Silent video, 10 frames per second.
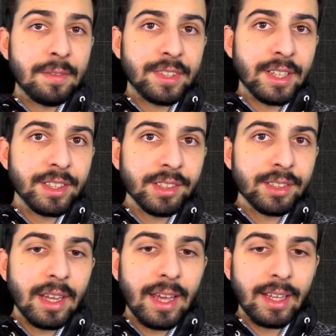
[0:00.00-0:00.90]

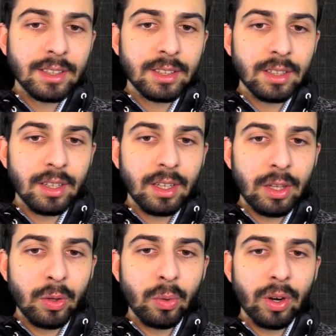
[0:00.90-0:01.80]
changes, and
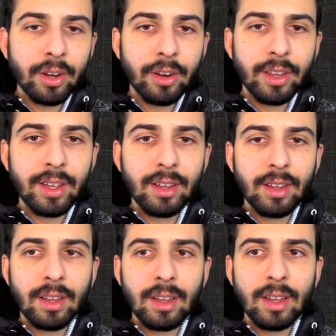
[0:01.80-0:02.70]
you are gonna
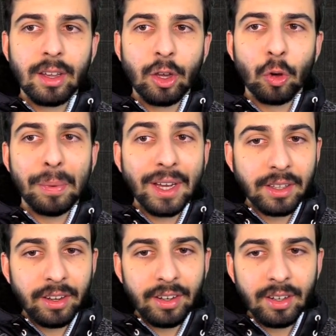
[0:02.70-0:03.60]
go back
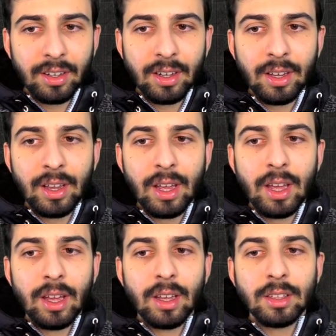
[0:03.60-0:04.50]
here,
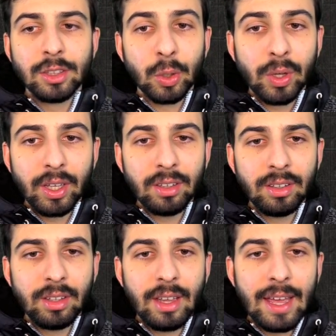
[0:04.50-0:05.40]
token,
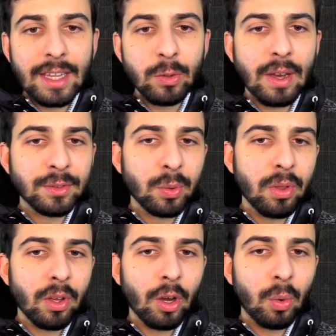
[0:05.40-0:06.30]
and you have to
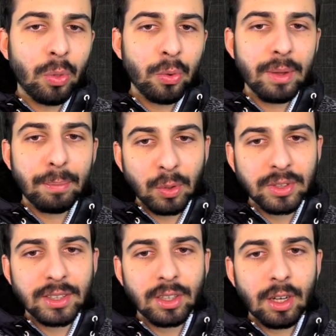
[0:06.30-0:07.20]
go through the
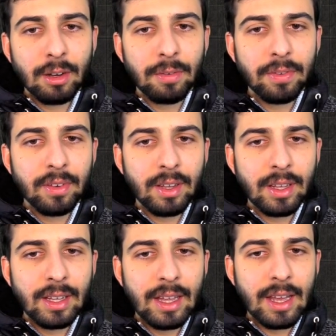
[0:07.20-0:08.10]
process of
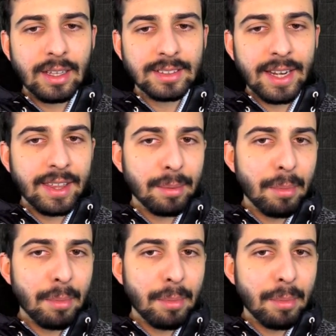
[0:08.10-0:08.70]
setting them